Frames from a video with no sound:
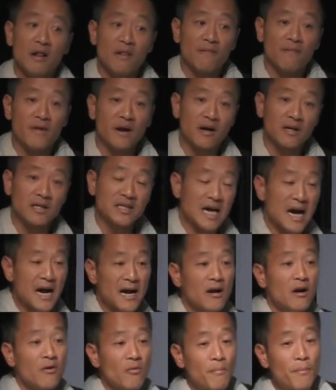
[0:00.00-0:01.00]
Their
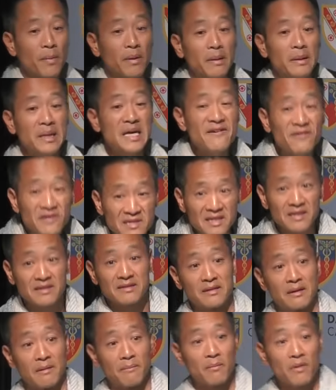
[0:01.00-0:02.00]
entire belief
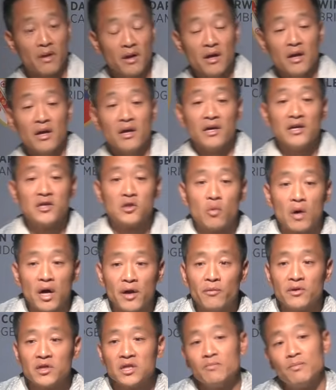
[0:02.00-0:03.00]
system is one
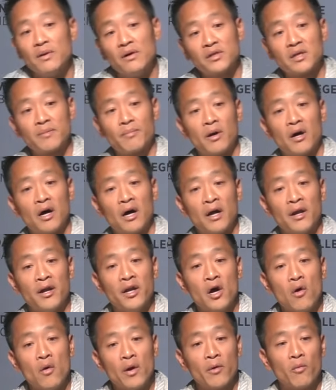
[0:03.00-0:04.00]
which is built upon
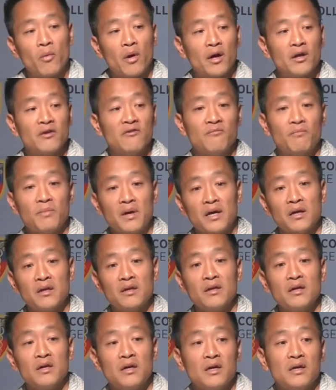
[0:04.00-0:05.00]
knowing where you've been
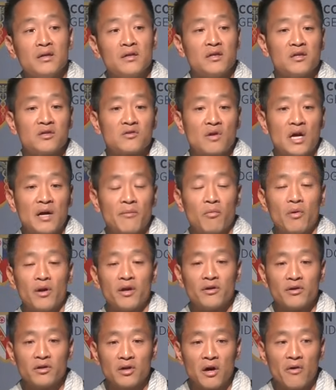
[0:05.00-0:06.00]
to describe where
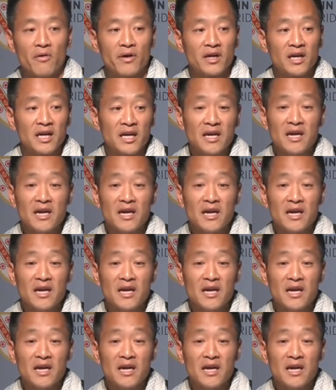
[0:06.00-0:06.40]
you're going.